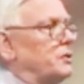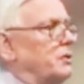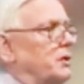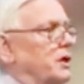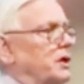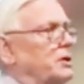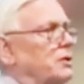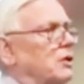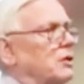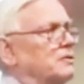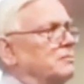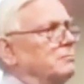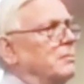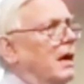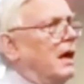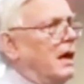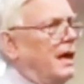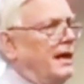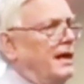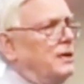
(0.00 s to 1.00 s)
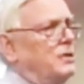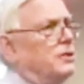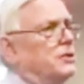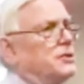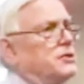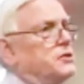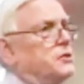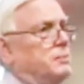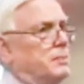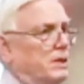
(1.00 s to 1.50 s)
what he called mind
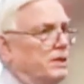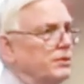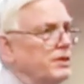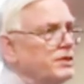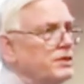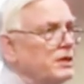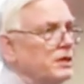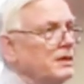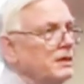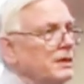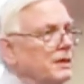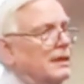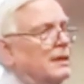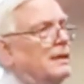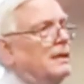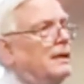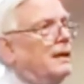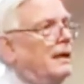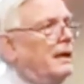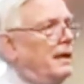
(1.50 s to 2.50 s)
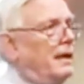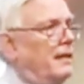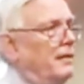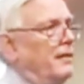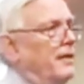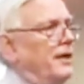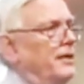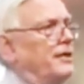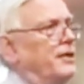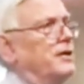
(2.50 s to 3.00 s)
or spirit,
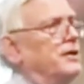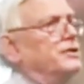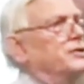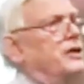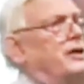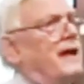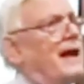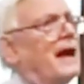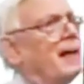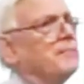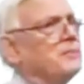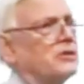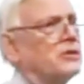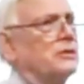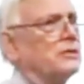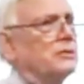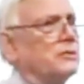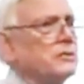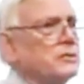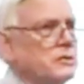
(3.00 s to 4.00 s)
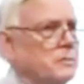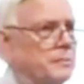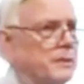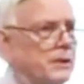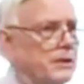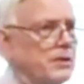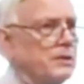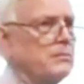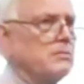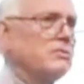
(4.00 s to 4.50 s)
and that there's an absolute
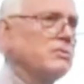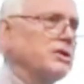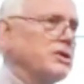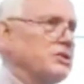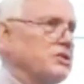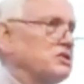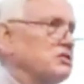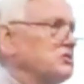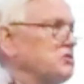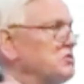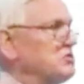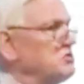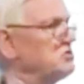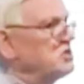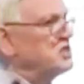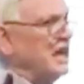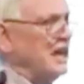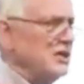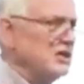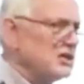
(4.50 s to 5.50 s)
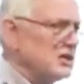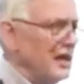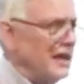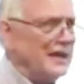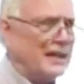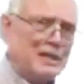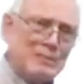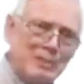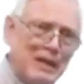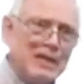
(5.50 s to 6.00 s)
spirit, which sounds
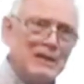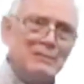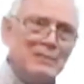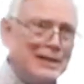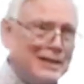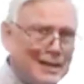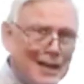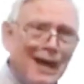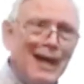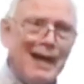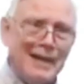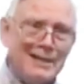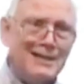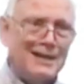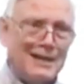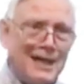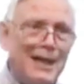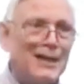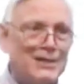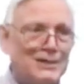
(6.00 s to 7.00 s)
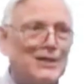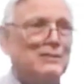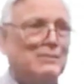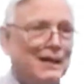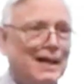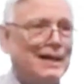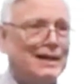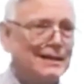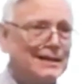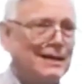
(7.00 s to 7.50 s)
like it might be God that he has in
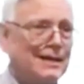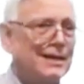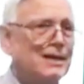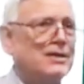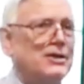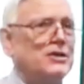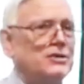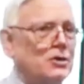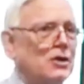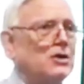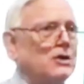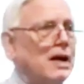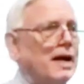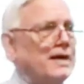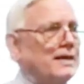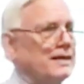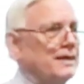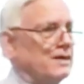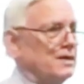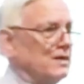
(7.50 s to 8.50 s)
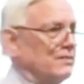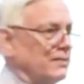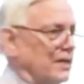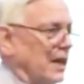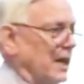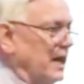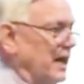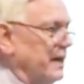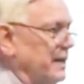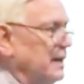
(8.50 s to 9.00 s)
mind there, his own idea of
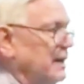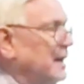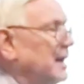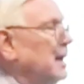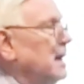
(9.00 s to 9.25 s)
God,